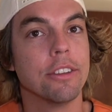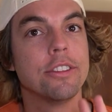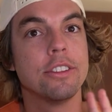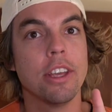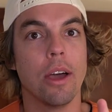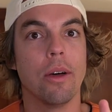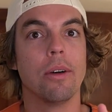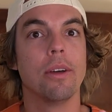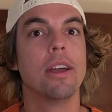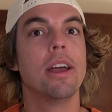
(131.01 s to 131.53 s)

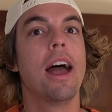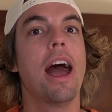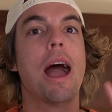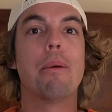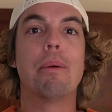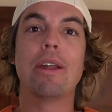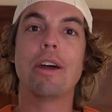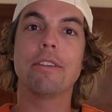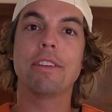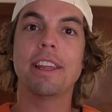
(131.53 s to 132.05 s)
So I
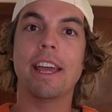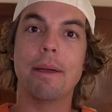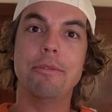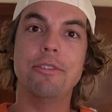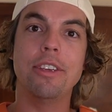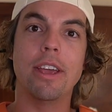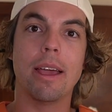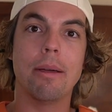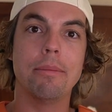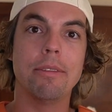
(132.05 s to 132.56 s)
went over to the M
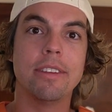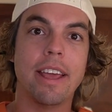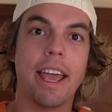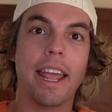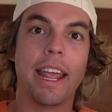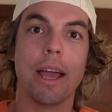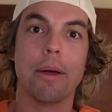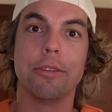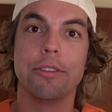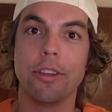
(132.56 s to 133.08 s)
G M to
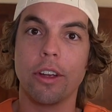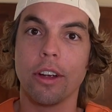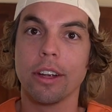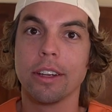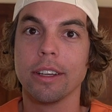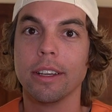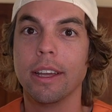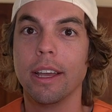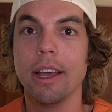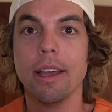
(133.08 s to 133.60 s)
hang out with Dirk,